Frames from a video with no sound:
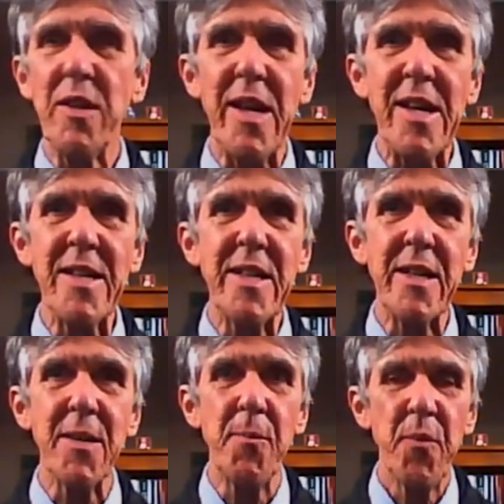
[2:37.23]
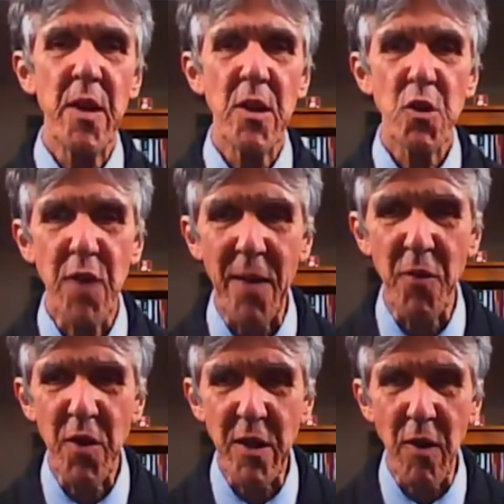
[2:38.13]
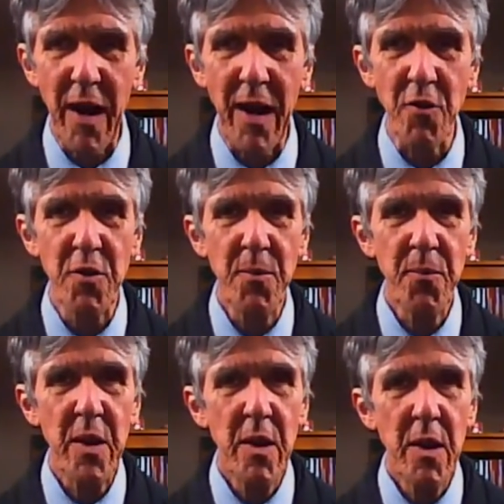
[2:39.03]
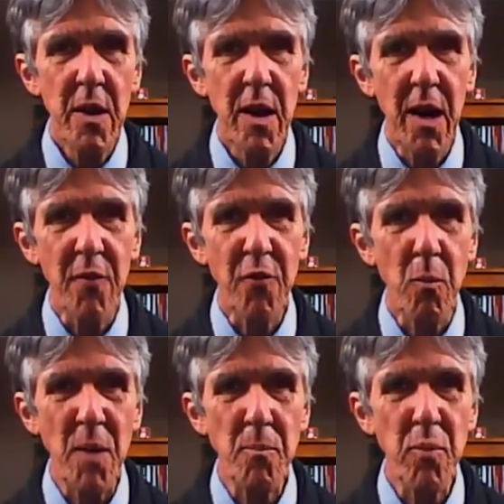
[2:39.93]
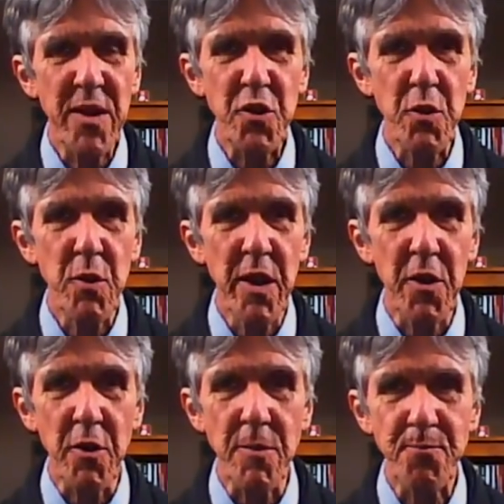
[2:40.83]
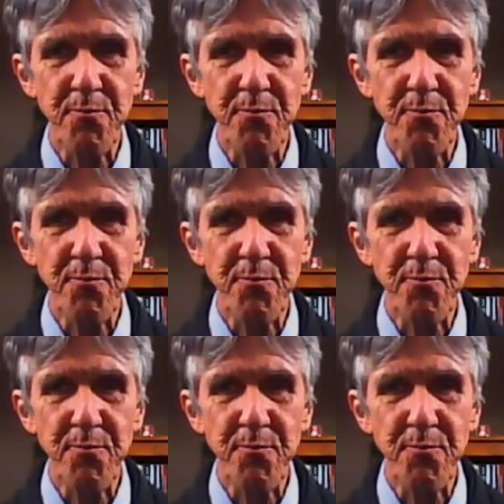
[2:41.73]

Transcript: India, traveling around from one place to another.